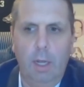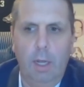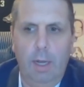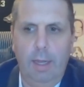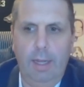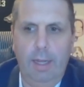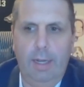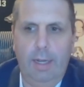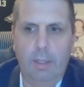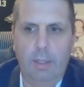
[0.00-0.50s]

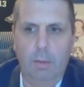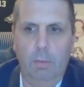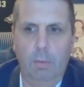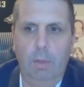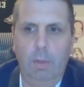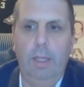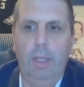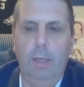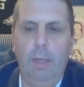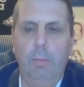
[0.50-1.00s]
I think it's a
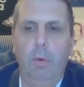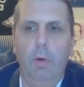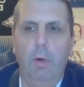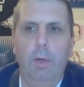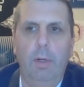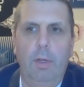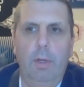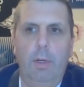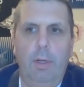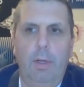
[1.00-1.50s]
really
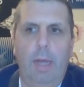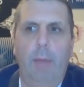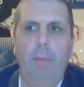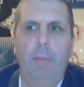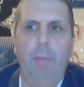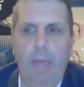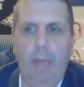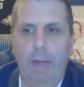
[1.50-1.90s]
important topic.